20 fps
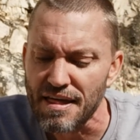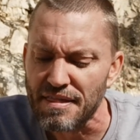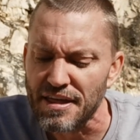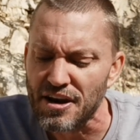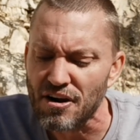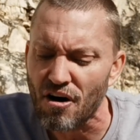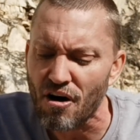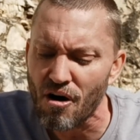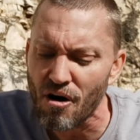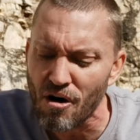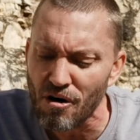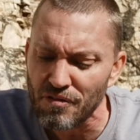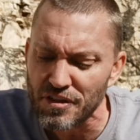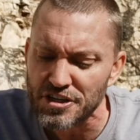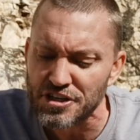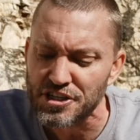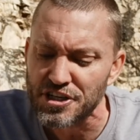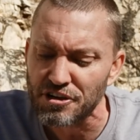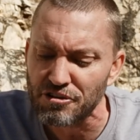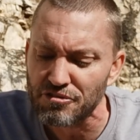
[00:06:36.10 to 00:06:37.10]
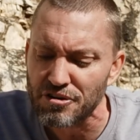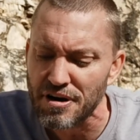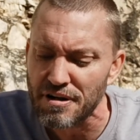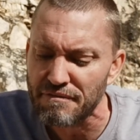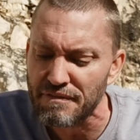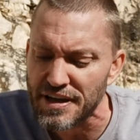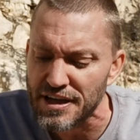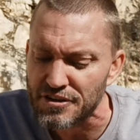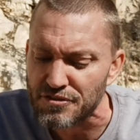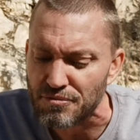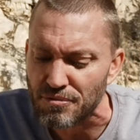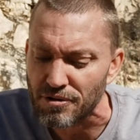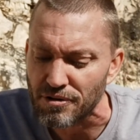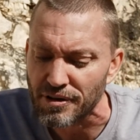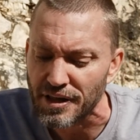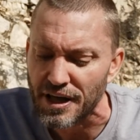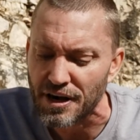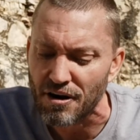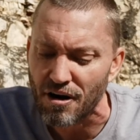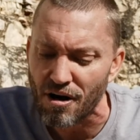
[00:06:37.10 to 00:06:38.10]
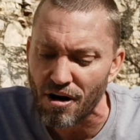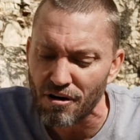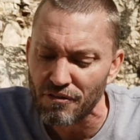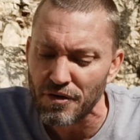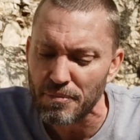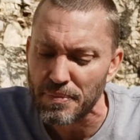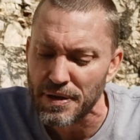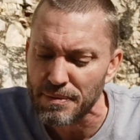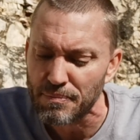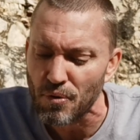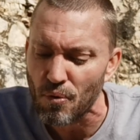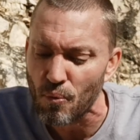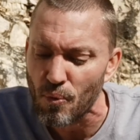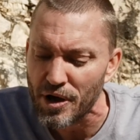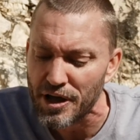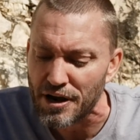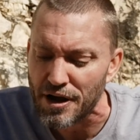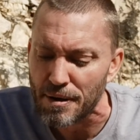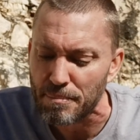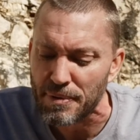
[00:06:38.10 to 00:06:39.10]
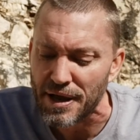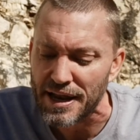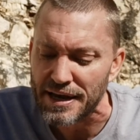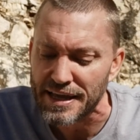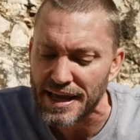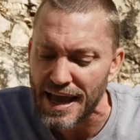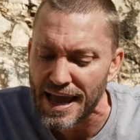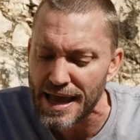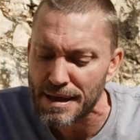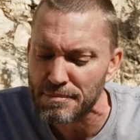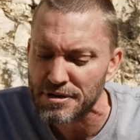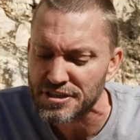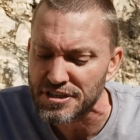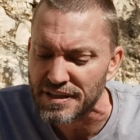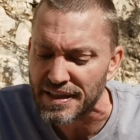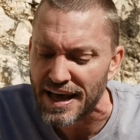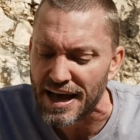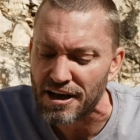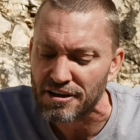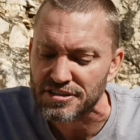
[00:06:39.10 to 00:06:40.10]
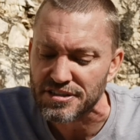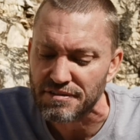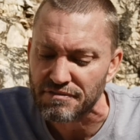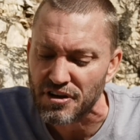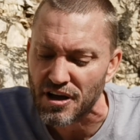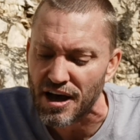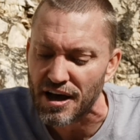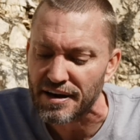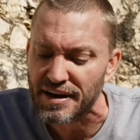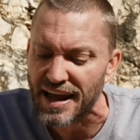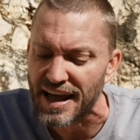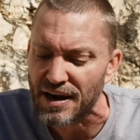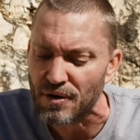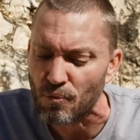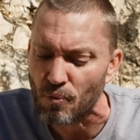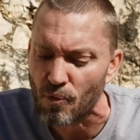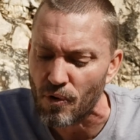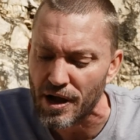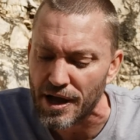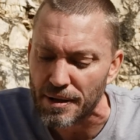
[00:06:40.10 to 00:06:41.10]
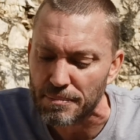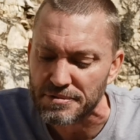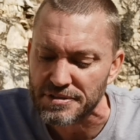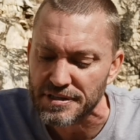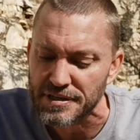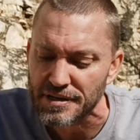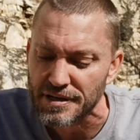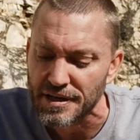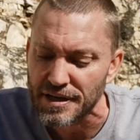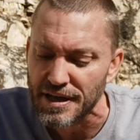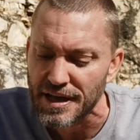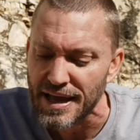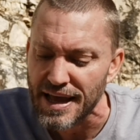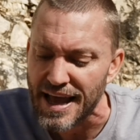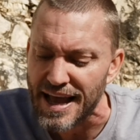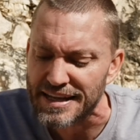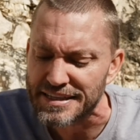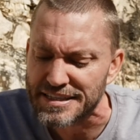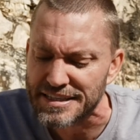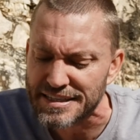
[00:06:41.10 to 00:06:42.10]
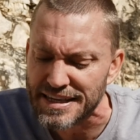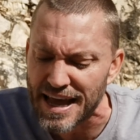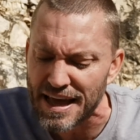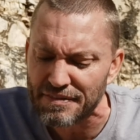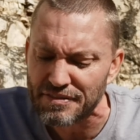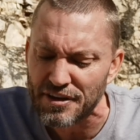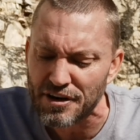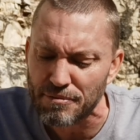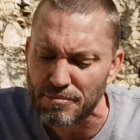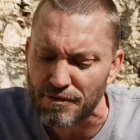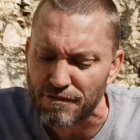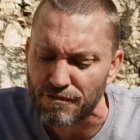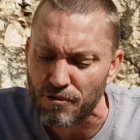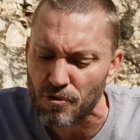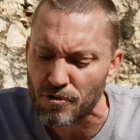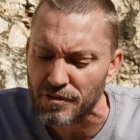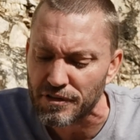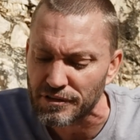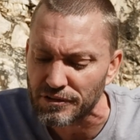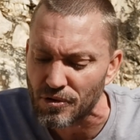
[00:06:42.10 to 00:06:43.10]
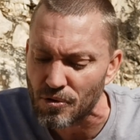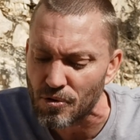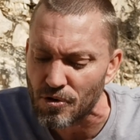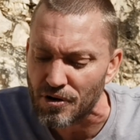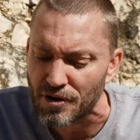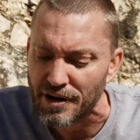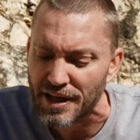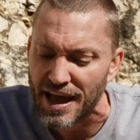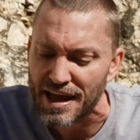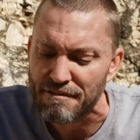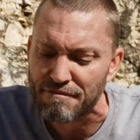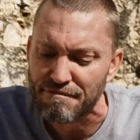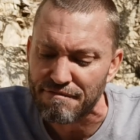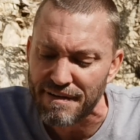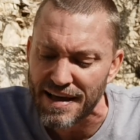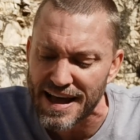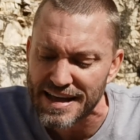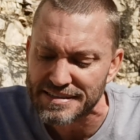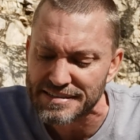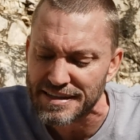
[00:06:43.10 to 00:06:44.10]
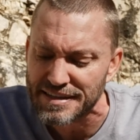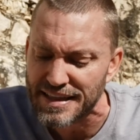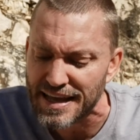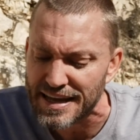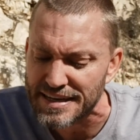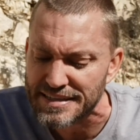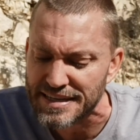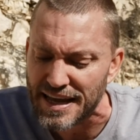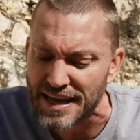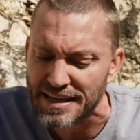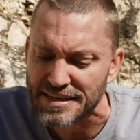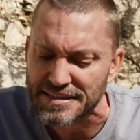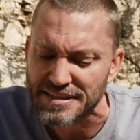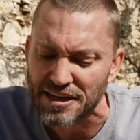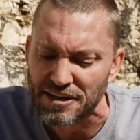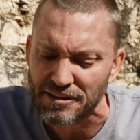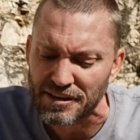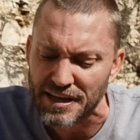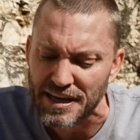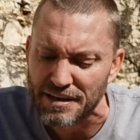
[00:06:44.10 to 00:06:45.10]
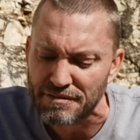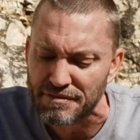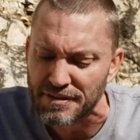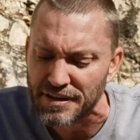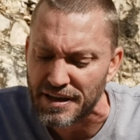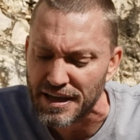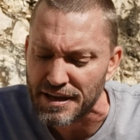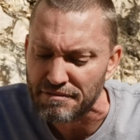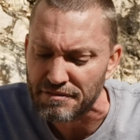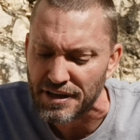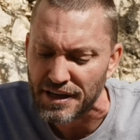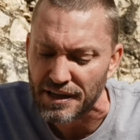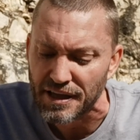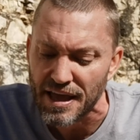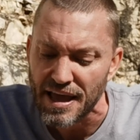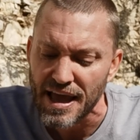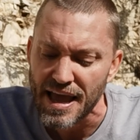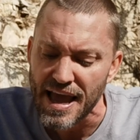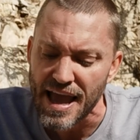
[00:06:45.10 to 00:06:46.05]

Then all the children of Israel and all the people went up and came unto the house of God and wept, and sat there before the Lord and fasted that day until evening,